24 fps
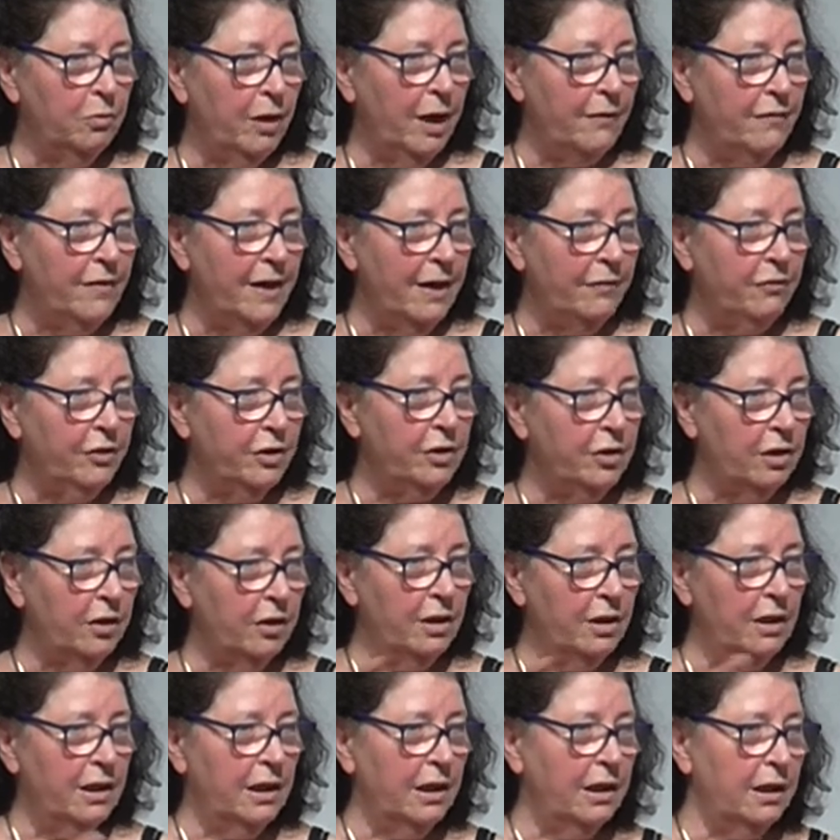have never
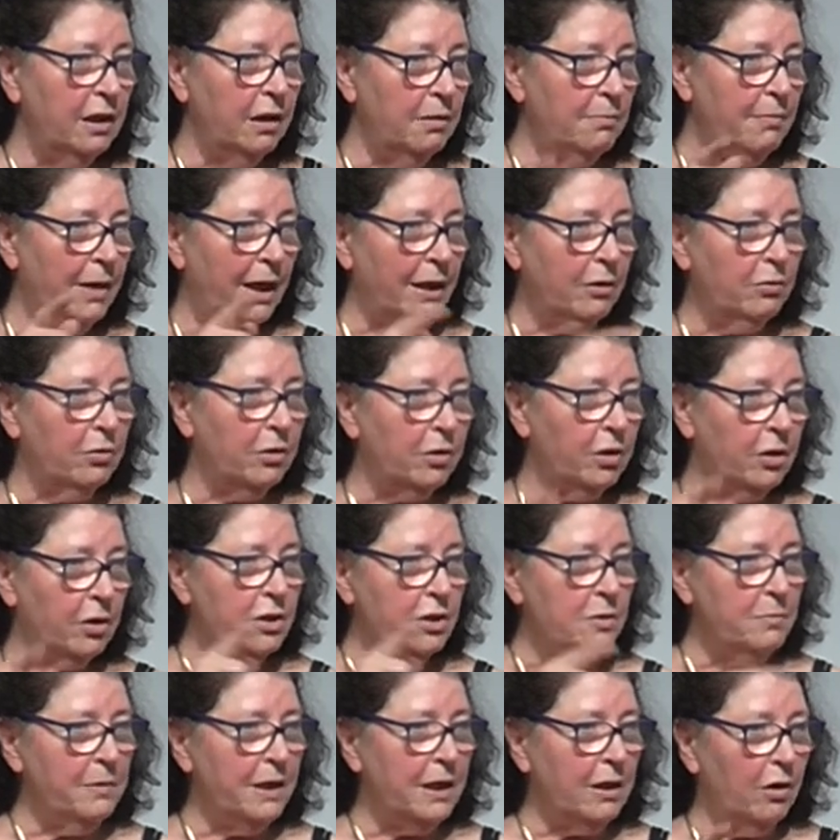done the
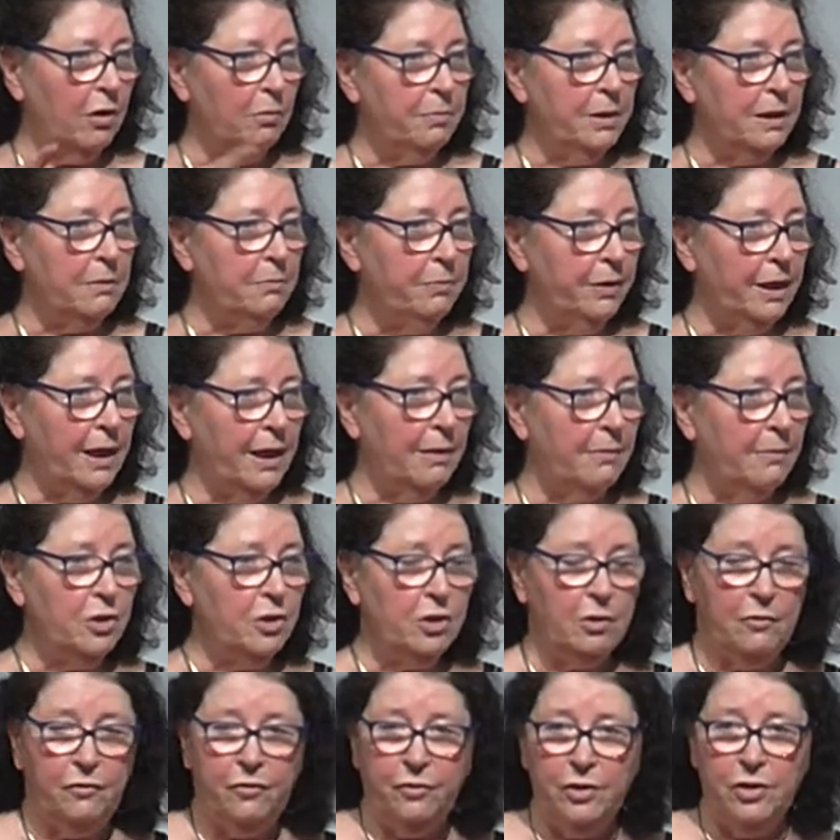microcosmic orbit, but I'm
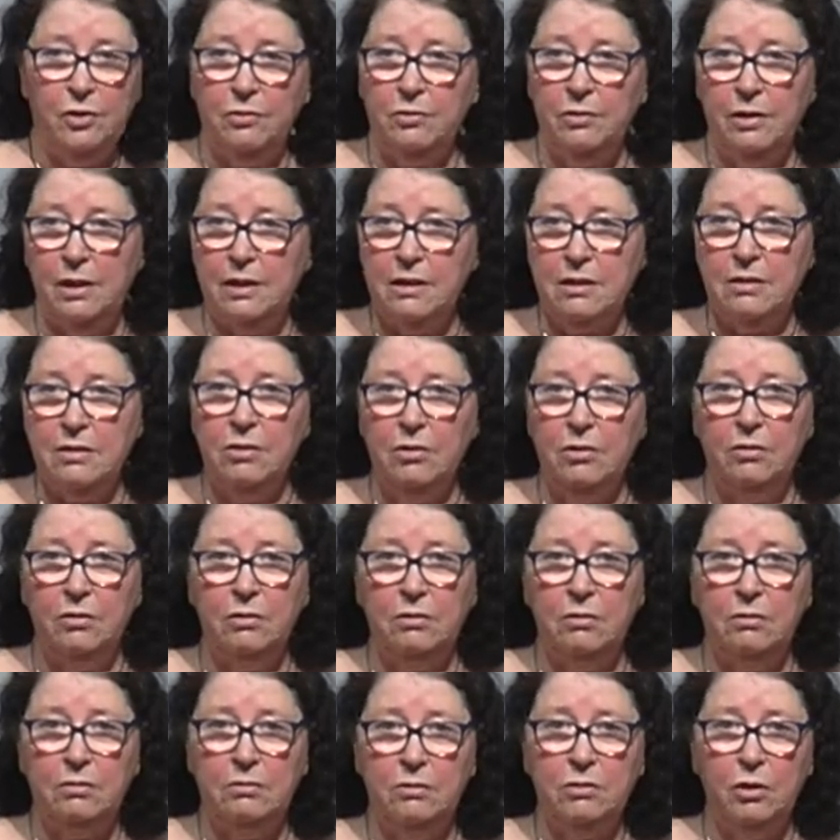sure for you it's
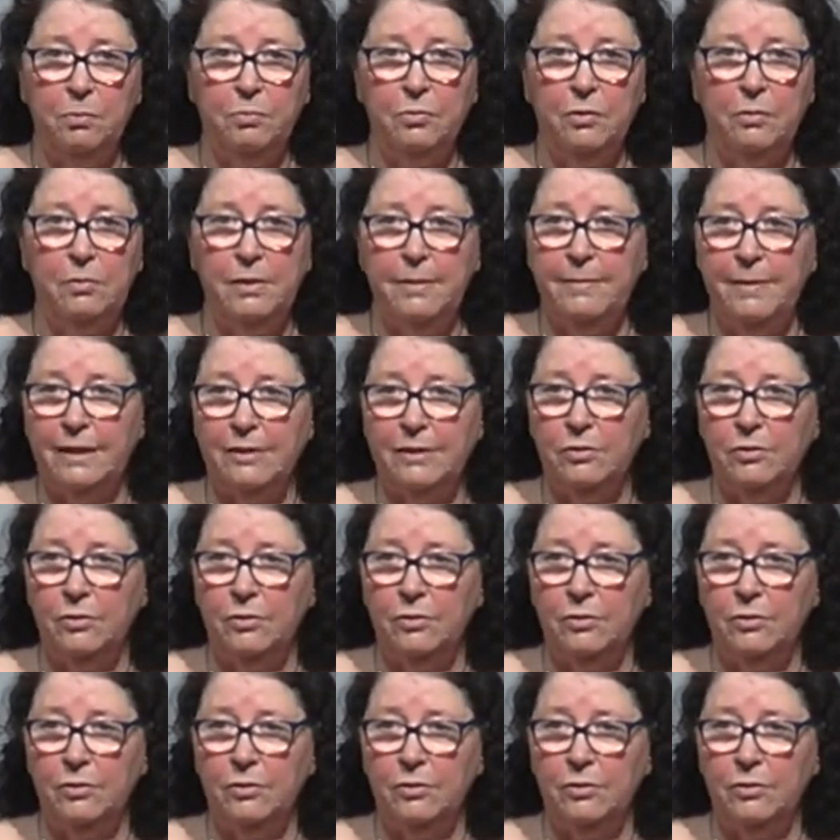no problem at